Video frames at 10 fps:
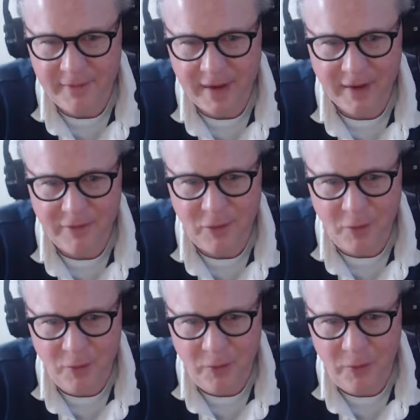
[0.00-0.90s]
I got
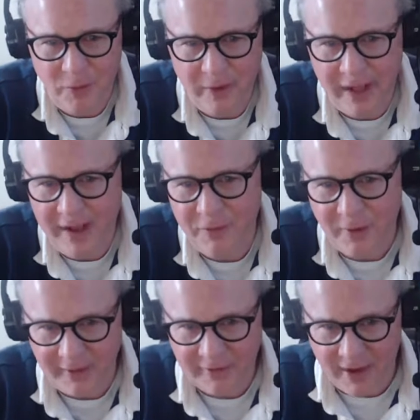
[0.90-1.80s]
2.5
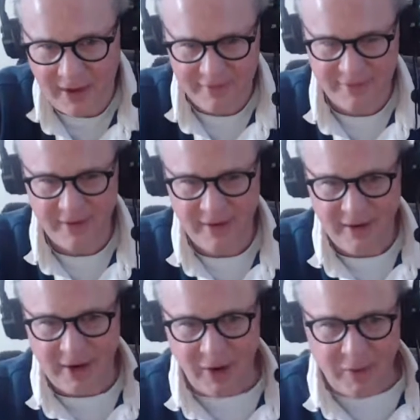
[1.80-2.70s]
weeks off
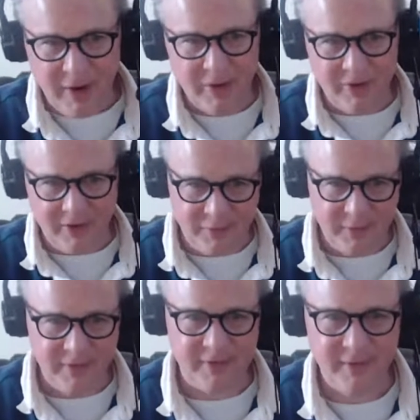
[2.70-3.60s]
around
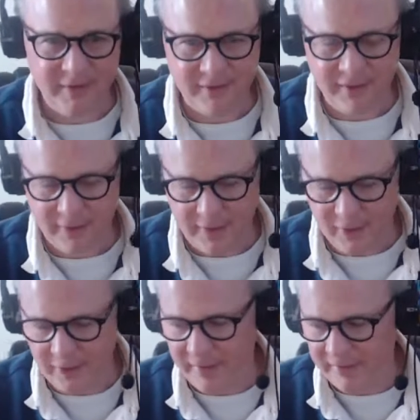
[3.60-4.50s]
Christmas. So
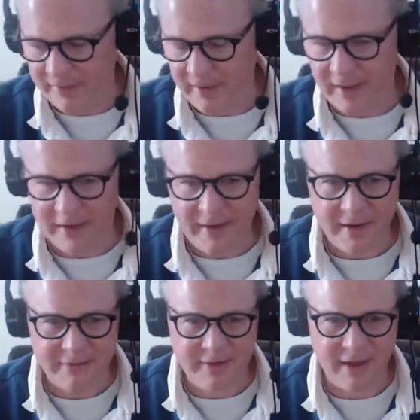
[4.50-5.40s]
there is
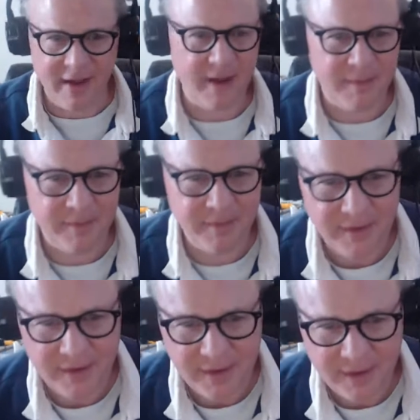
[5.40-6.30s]
enough time
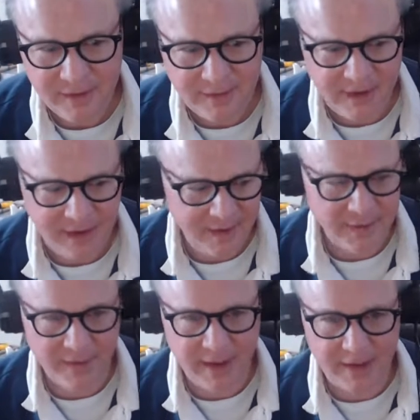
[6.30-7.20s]
to
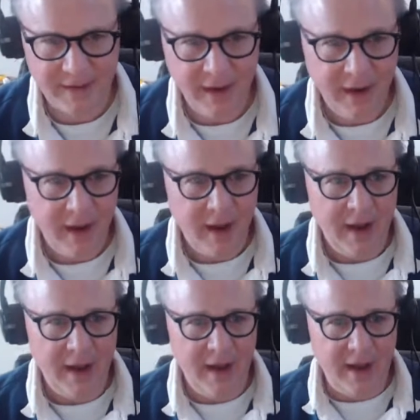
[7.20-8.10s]
handle that.
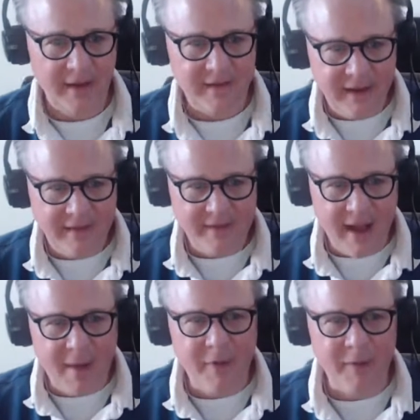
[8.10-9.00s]
Today's
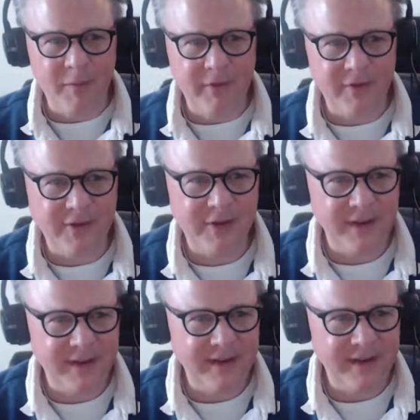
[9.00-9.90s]
topic,
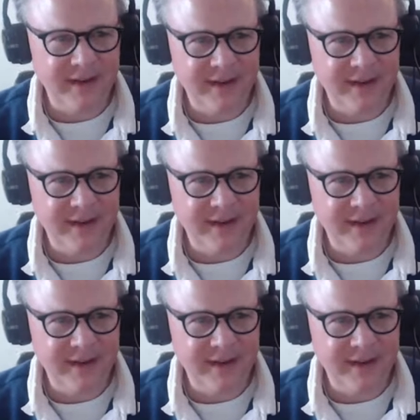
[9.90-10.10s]
musician